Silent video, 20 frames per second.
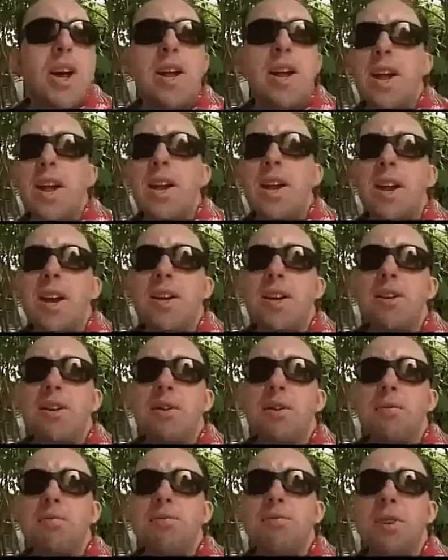And I
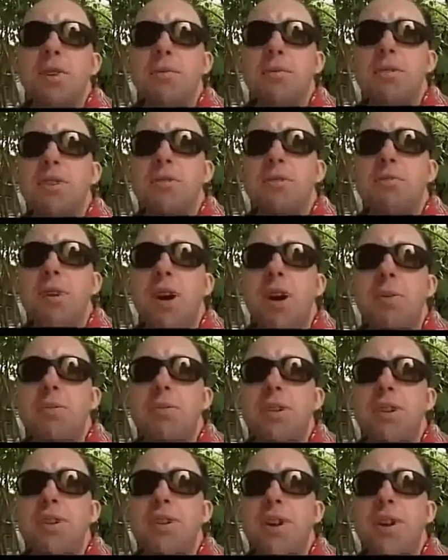know some of you
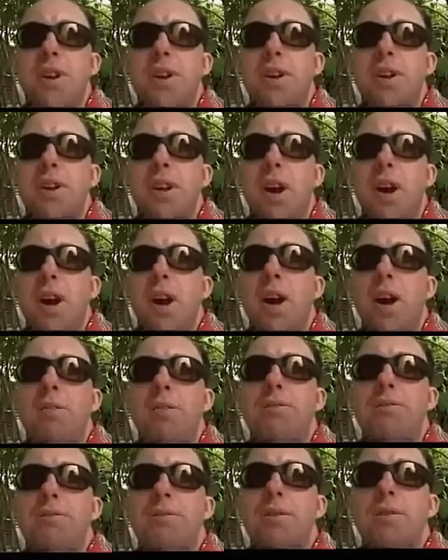probably think,
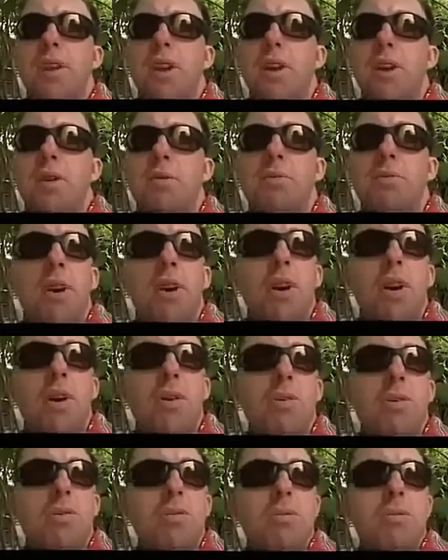God, uh, you know,
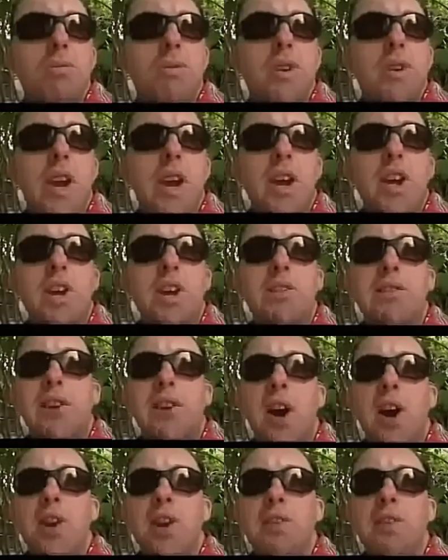oh, Nick,
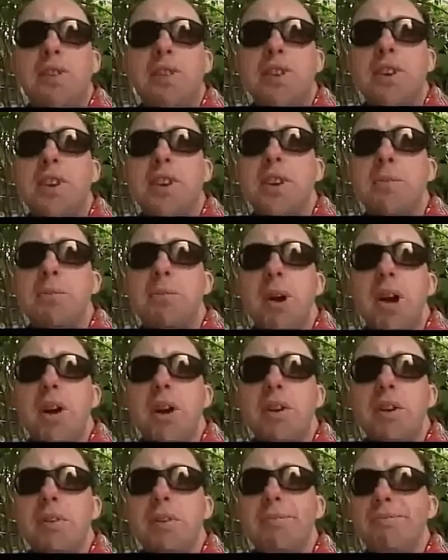you've gone over the deep
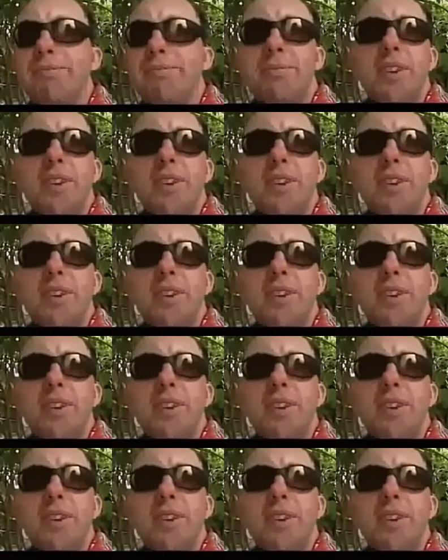end?